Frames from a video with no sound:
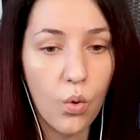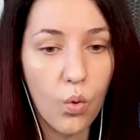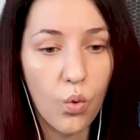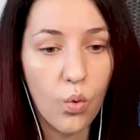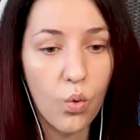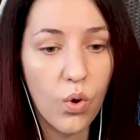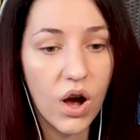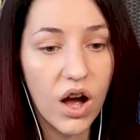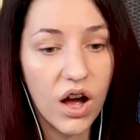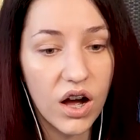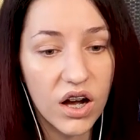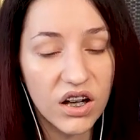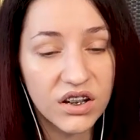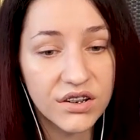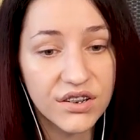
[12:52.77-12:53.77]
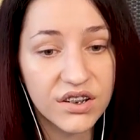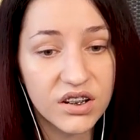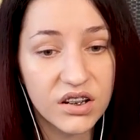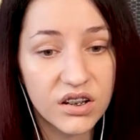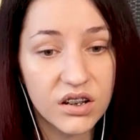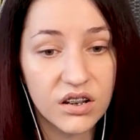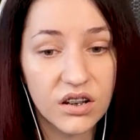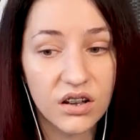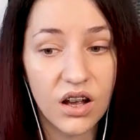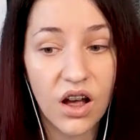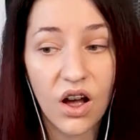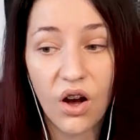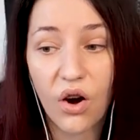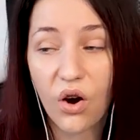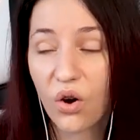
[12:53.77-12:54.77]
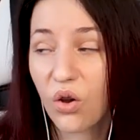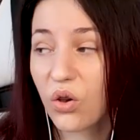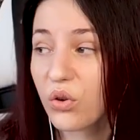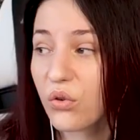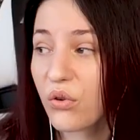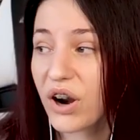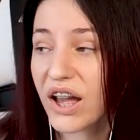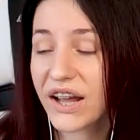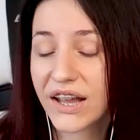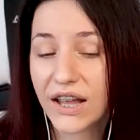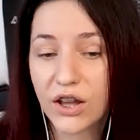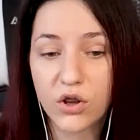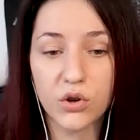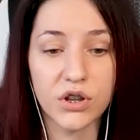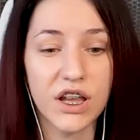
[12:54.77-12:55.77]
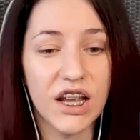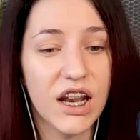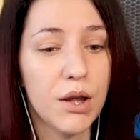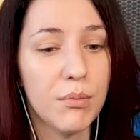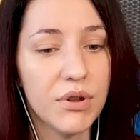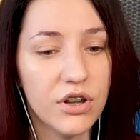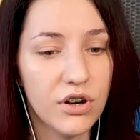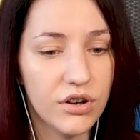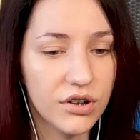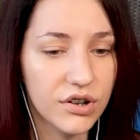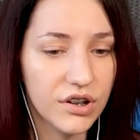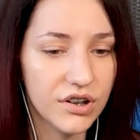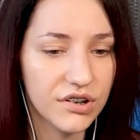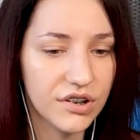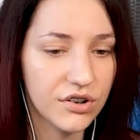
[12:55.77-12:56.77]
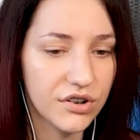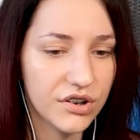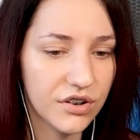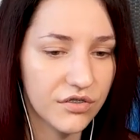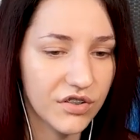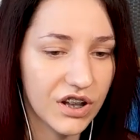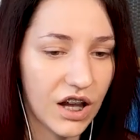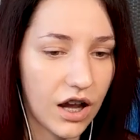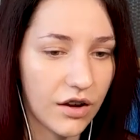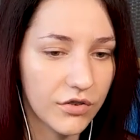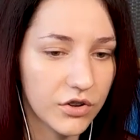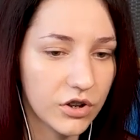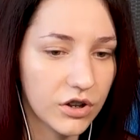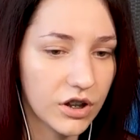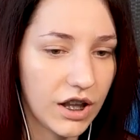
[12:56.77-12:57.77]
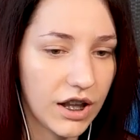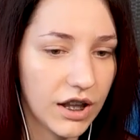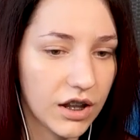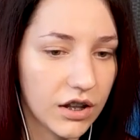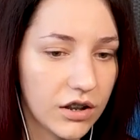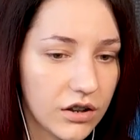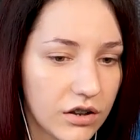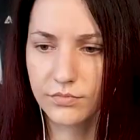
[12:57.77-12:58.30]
What? Already? You kidding me? Is there something after, like?